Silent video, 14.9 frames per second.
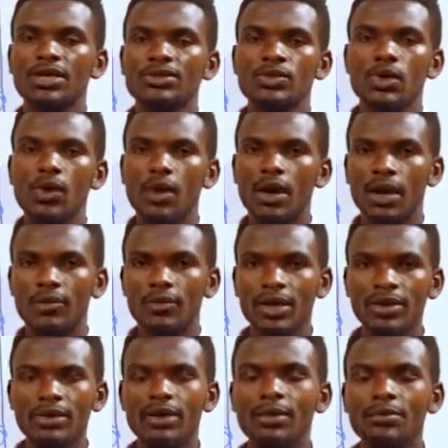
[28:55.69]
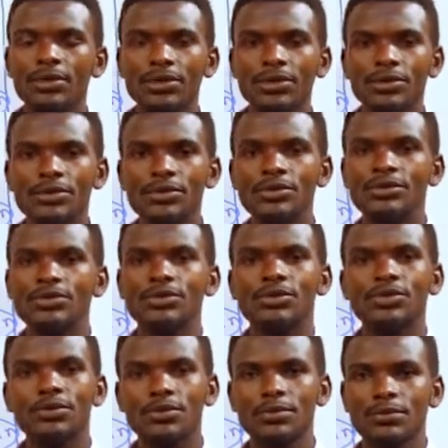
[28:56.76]
So I welcome you
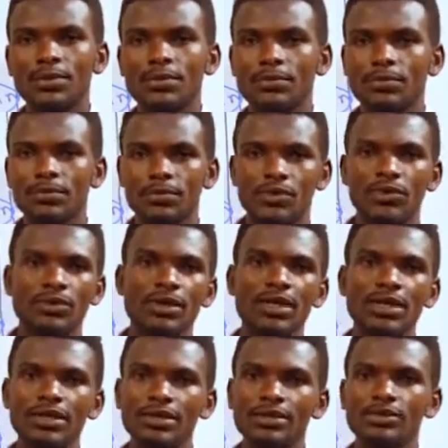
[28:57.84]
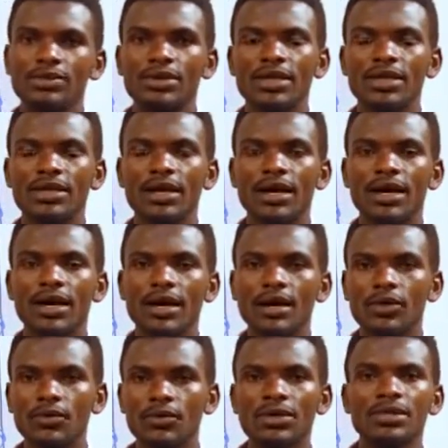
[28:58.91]
to learn together
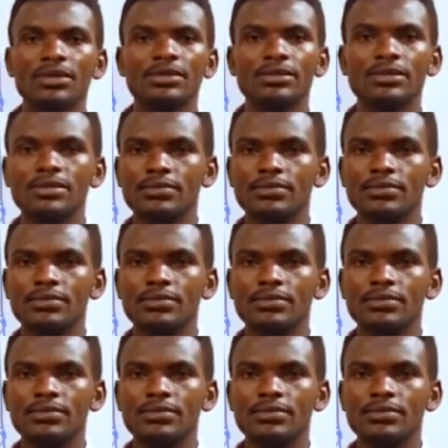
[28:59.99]
with